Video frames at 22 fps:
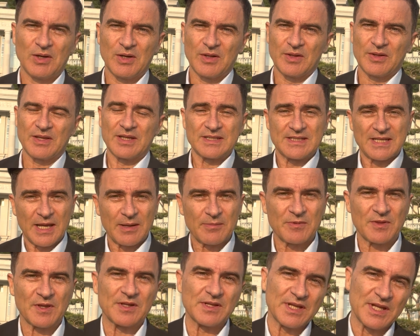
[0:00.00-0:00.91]
the
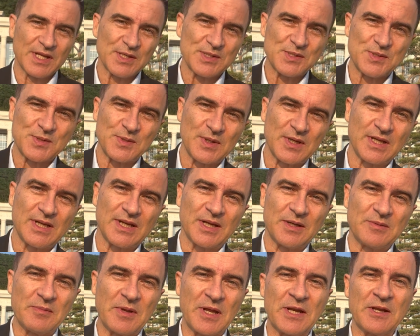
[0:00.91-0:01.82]
depth and the history
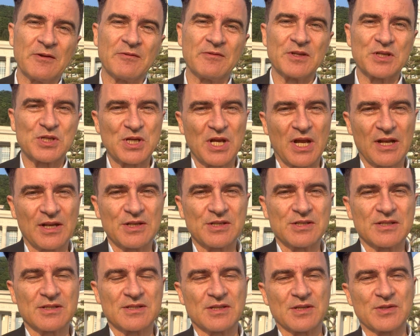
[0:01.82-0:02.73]
and many of the
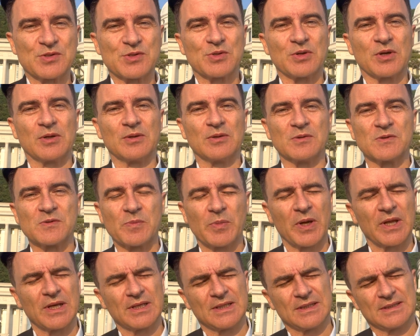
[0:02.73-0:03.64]
challenges and struggles.
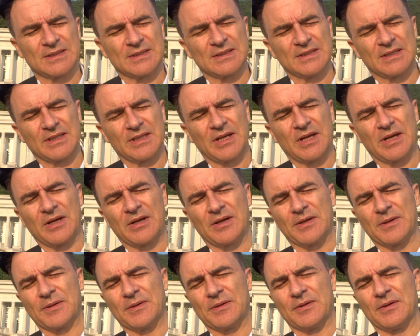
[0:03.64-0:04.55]
But yeah,
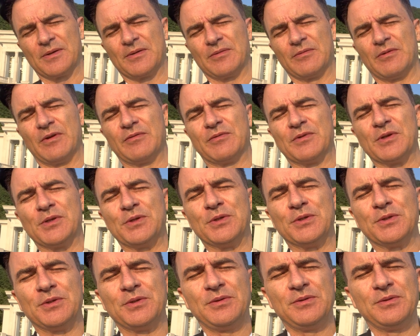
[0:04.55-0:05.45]
Reverend
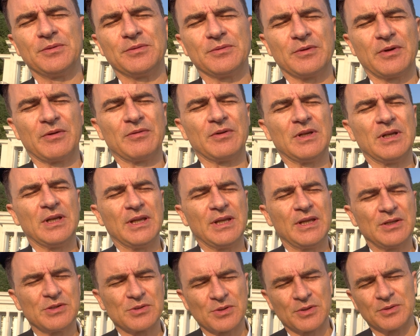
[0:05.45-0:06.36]
Yun, Reverend
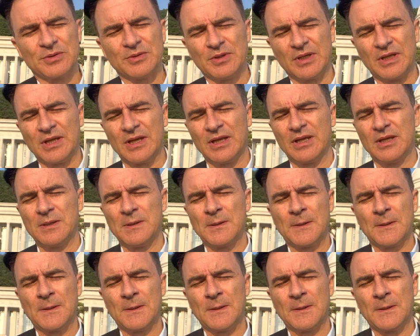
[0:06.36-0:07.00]
Lee, Chongu Lee,